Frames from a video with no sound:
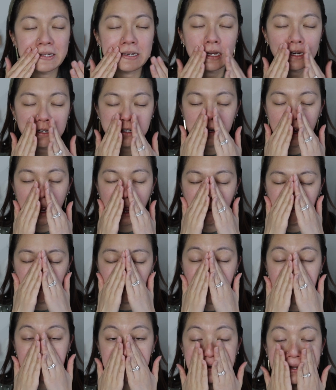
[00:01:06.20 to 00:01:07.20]
need to have
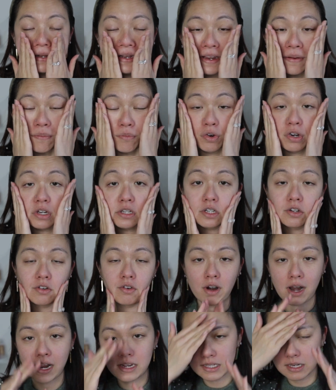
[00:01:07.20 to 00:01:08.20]
a really
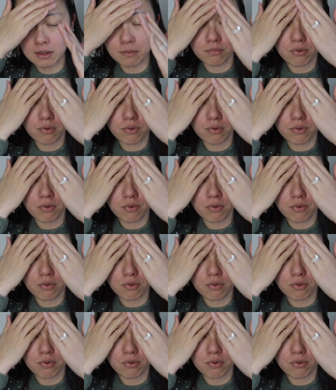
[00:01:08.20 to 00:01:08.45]
moisturizing